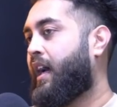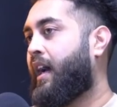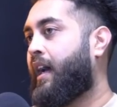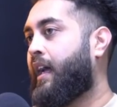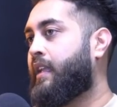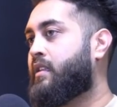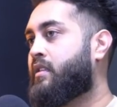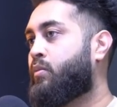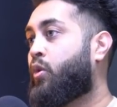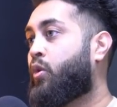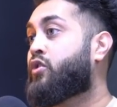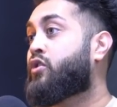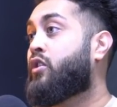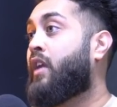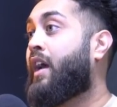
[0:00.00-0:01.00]
and
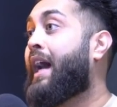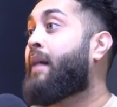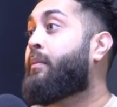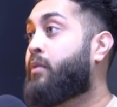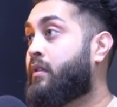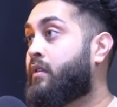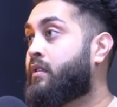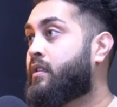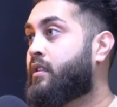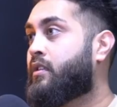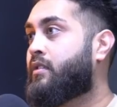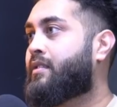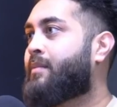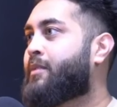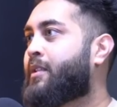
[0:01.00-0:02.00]
what's going to happen.
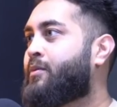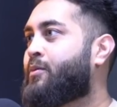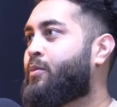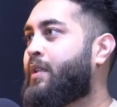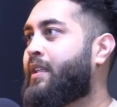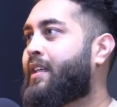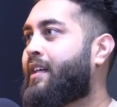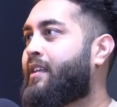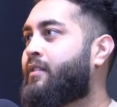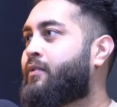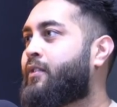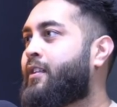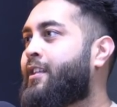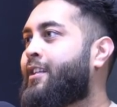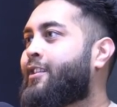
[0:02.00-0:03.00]
Because sometimes we kind
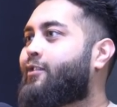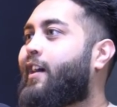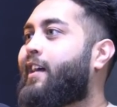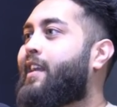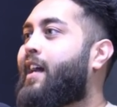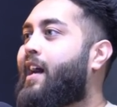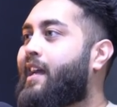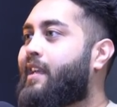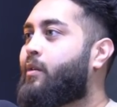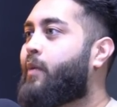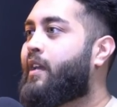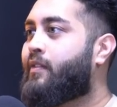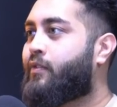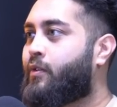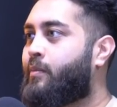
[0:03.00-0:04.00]
of try and hide
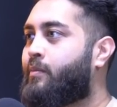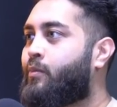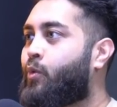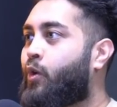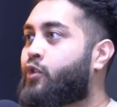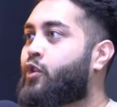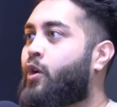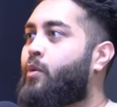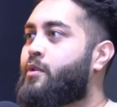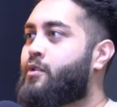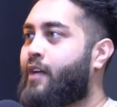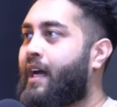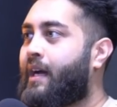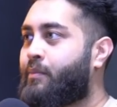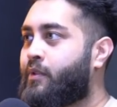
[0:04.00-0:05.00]
away from what's going
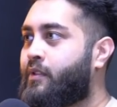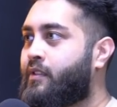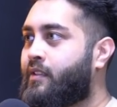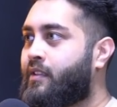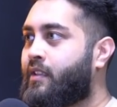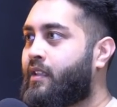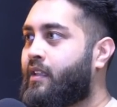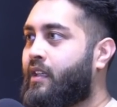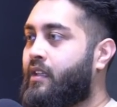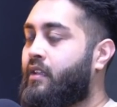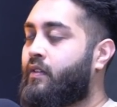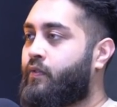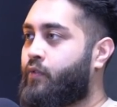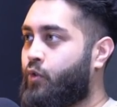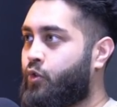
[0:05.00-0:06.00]
to happen
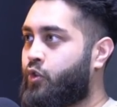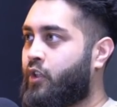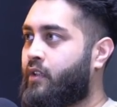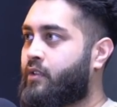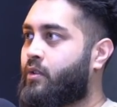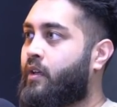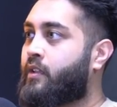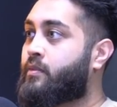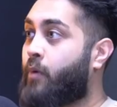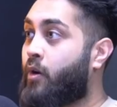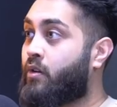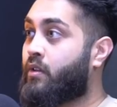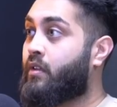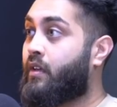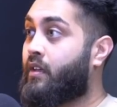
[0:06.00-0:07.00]
in the future. So I
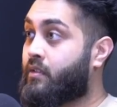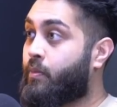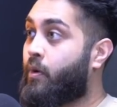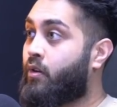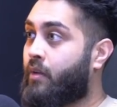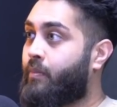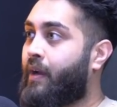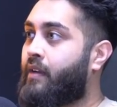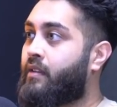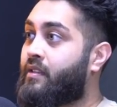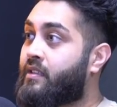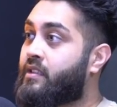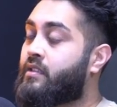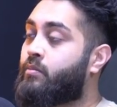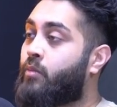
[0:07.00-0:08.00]
spoke about it.
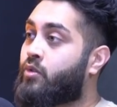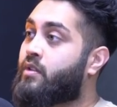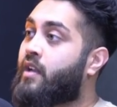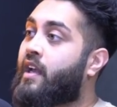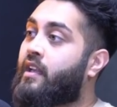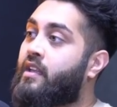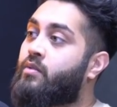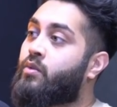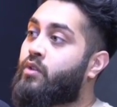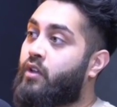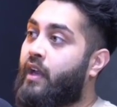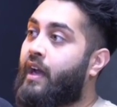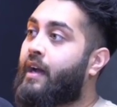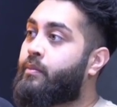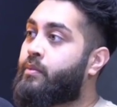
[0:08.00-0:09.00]
This is most likely what's
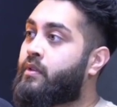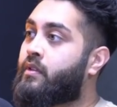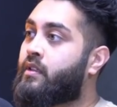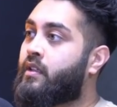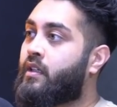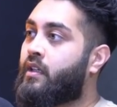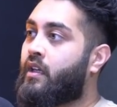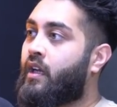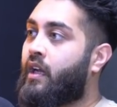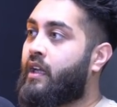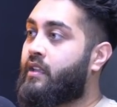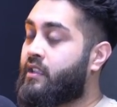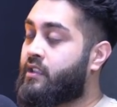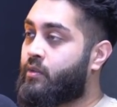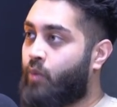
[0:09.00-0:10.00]
going to happen.
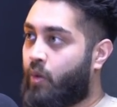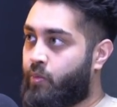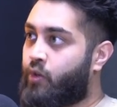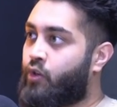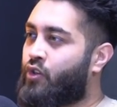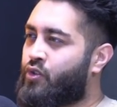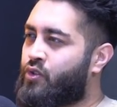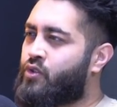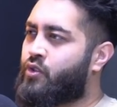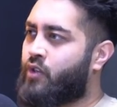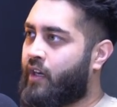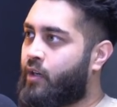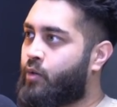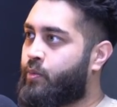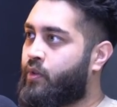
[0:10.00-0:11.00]
And this is what we're going to do
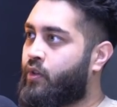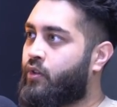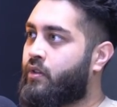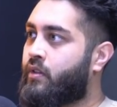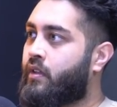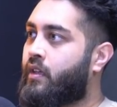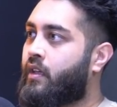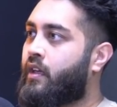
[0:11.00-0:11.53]
to help you.